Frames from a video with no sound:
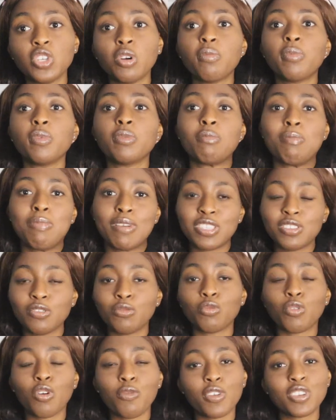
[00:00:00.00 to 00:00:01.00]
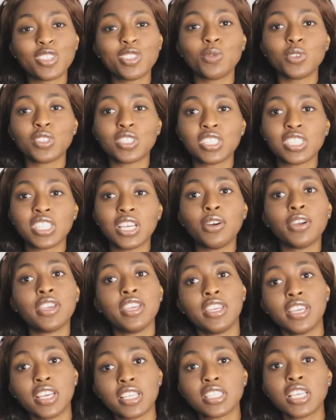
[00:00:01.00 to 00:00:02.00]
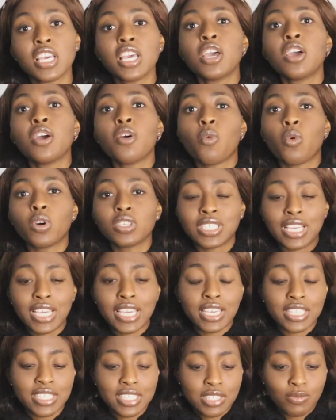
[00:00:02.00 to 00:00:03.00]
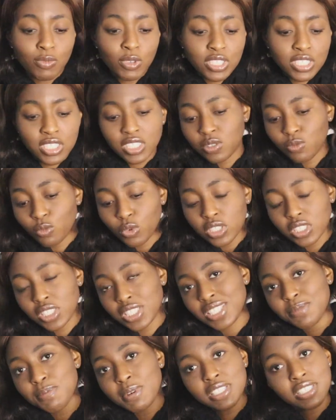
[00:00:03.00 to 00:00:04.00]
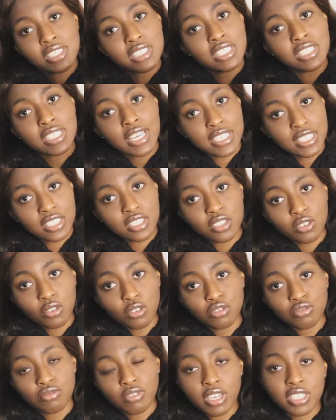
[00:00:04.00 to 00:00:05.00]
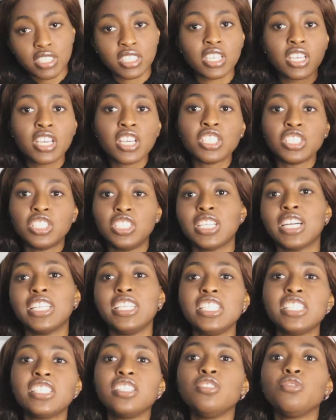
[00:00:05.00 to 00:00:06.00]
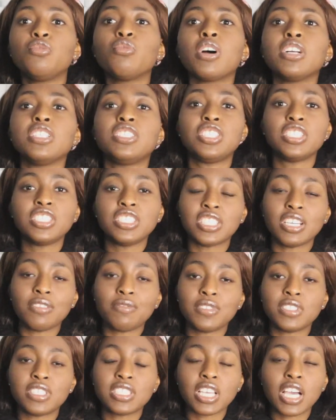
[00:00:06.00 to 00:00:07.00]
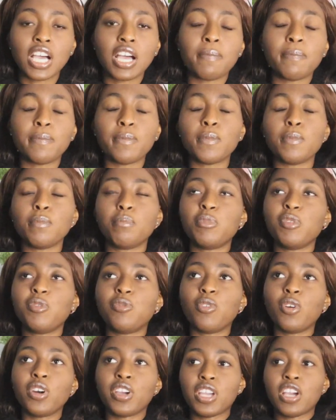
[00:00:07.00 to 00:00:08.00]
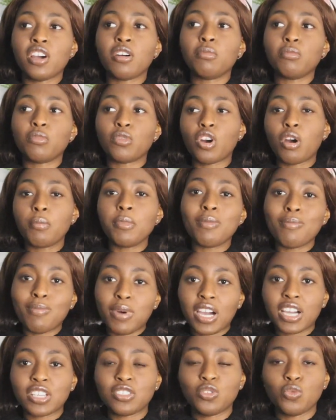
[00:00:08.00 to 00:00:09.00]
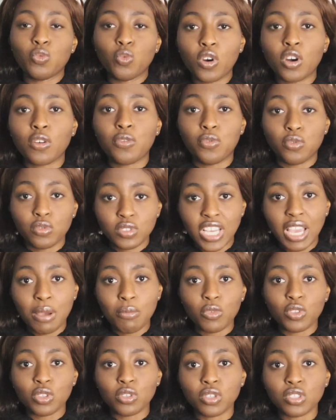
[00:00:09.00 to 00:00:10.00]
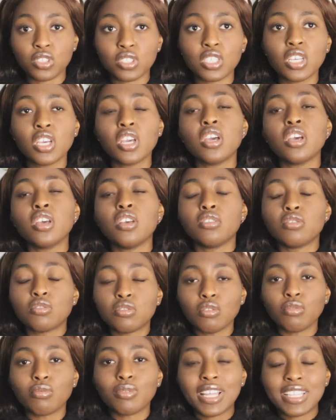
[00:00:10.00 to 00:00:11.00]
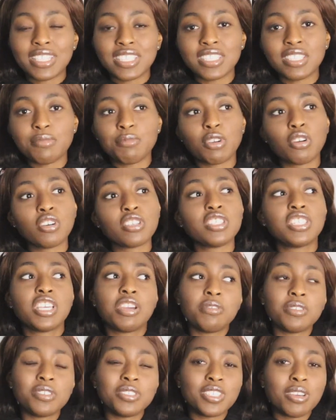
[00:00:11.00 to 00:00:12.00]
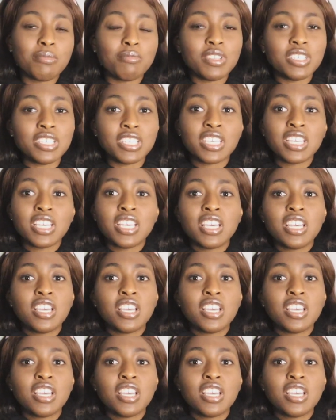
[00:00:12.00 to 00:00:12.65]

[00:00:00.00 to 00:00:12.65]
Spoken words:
a job, person will obviously want to say that, okay, yes, once this person signs this contract, she can easily go and change her visa before coming back to work full-time with us. So that is it, because here in Germany,